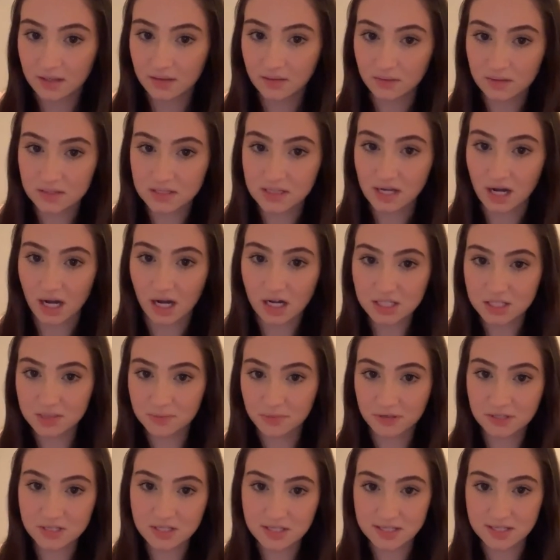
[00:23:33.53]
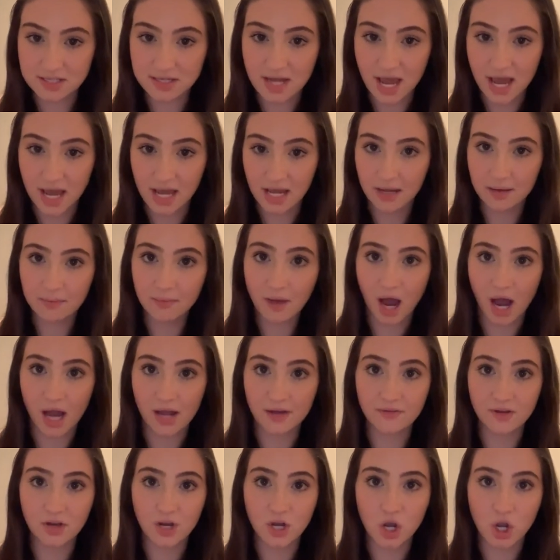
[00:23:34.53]
What's the octopus's name? I
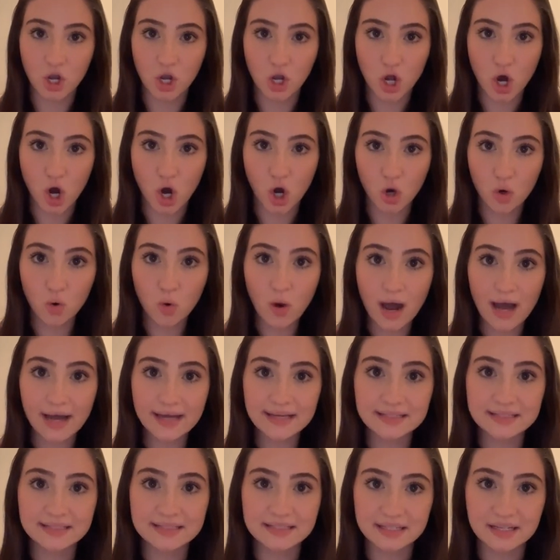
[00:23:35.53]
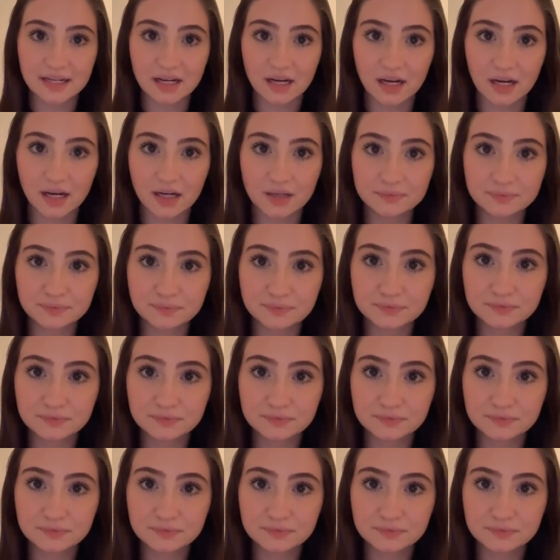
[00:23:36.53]
have no idea.